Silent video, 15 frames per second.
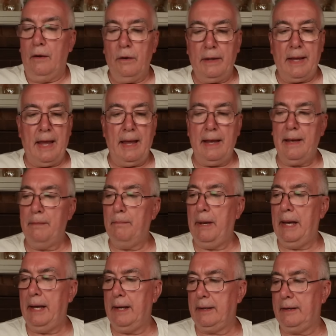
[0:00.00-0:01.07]
Okay, I'm
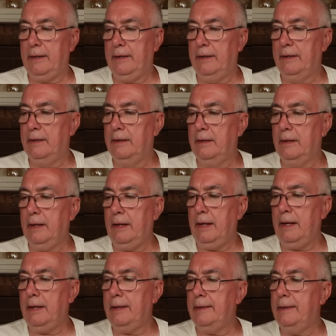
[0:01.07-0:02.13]
back,
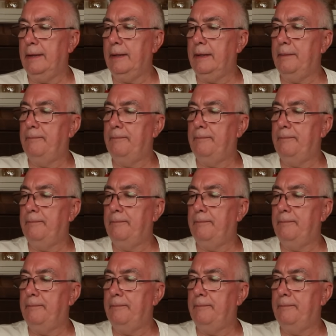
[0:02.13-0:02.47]
and